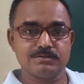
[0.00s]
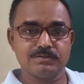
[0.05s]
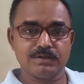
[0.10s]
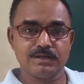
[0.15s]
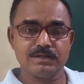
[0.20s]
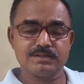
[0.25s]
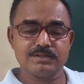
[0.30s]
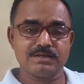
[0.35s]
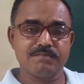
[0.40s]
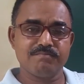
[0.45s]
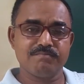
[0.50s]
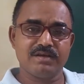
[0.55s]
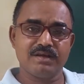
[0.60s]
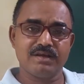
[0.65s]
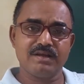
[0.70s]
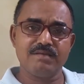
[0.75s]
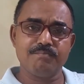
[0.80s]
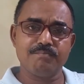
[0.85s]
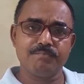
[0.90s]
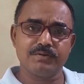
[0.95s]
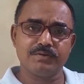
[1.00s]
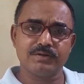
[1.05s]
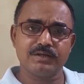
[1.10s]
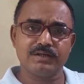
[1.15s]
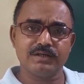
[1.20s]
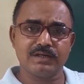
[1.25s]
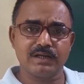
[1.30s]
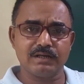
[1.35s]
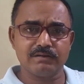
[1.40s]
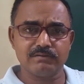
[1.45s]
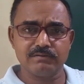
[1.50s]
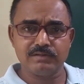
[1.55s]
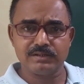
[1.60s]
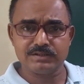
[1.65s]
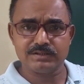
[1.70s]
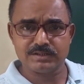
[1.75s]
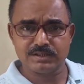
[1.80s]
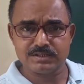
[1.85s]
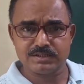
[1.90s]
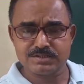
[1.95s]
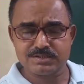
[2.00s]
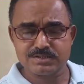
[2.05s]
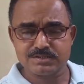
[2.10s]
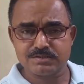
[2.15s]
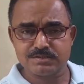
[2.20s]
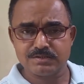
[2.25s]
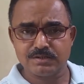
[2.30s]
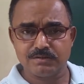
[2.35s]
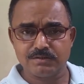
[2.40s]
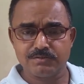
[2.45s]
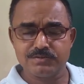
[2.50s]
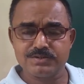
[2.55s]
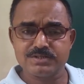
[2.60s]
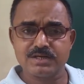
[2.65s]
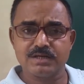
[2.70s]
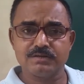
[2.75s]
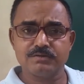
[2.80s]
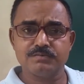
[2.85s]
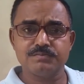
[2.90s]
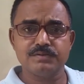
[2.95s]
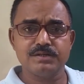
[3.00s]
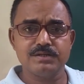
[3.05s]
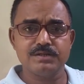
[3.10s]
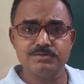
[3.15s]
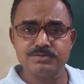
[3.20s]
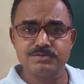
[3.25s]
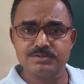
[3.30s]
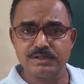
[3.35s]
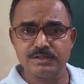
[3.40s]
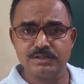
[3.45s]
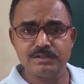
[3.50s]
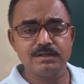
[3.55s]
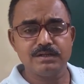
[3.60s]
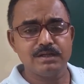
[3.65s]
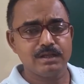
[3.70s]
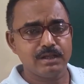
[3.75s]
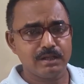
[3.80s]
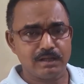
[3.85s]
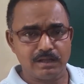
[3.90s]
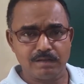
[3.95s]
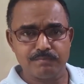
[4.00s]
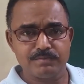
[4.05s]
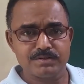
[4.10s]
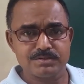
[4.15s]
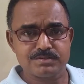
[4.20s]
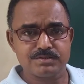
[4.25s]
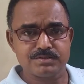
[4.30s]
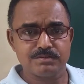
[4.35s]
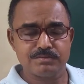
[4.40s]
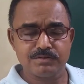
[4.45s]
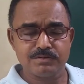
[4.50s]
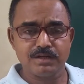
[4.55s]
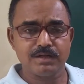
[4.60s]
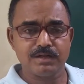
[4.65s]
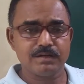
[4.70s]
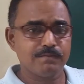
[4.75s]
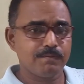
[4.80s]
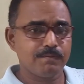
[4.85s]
Okay, some very important calculations which are to be used in chemistry. Okay,